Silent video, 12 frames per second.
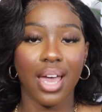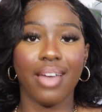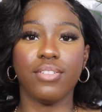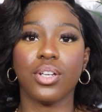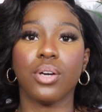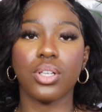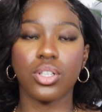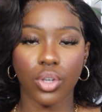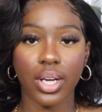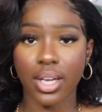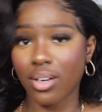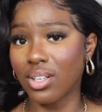If you don't
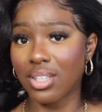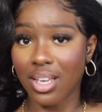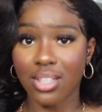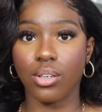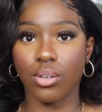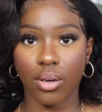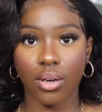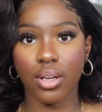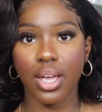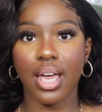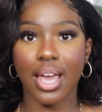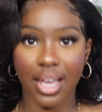enjoy it, because it is a lot,
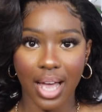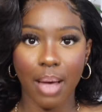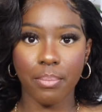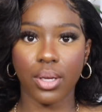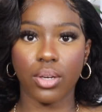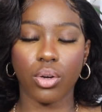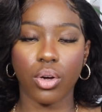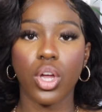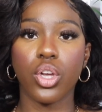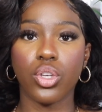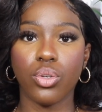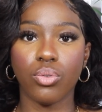it can be a lot,
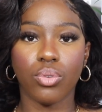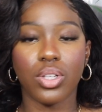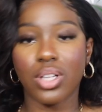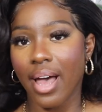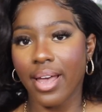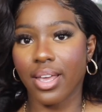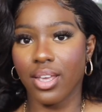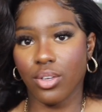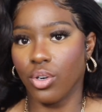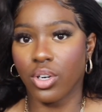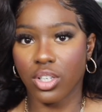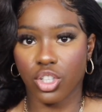
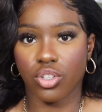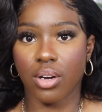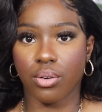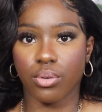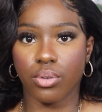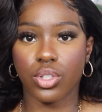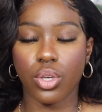you're gonna struggle.